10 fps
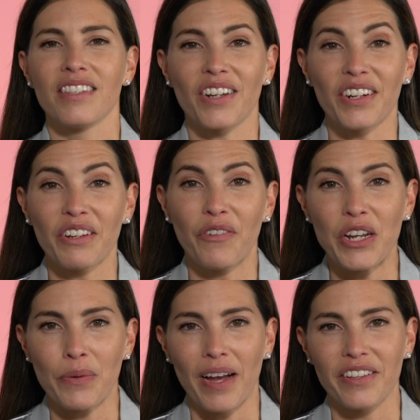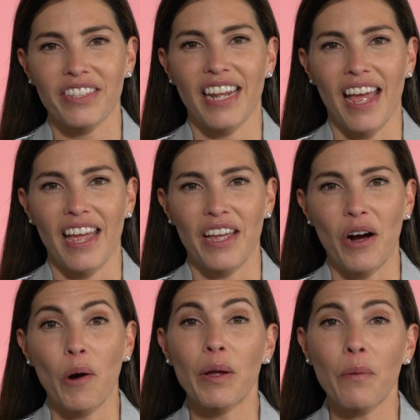Start a free trial today
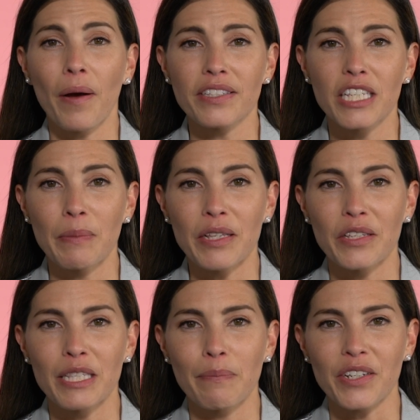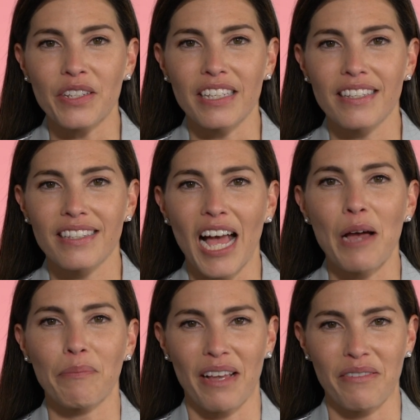or request to speak to a specialist at